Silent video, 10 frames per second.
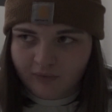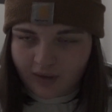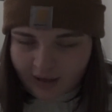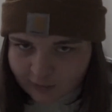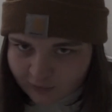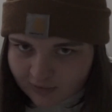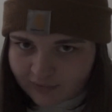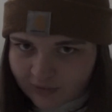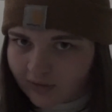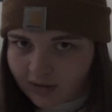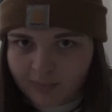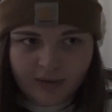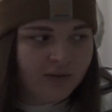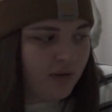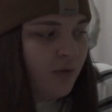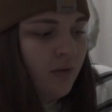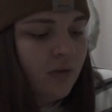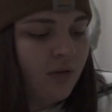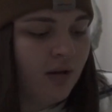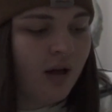I usually fill it up at
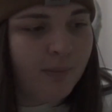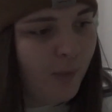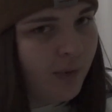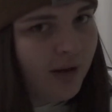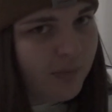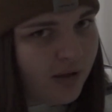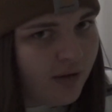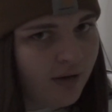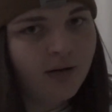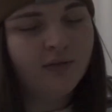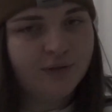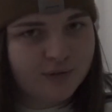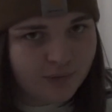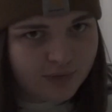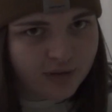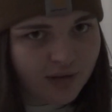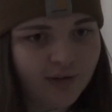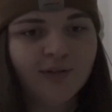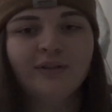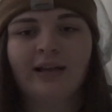school, but when I'm here and the school is
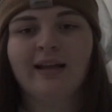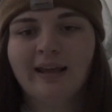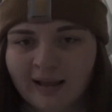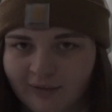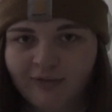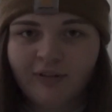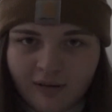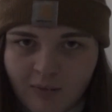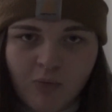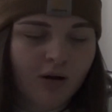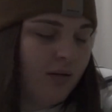closed, I can't fill up water.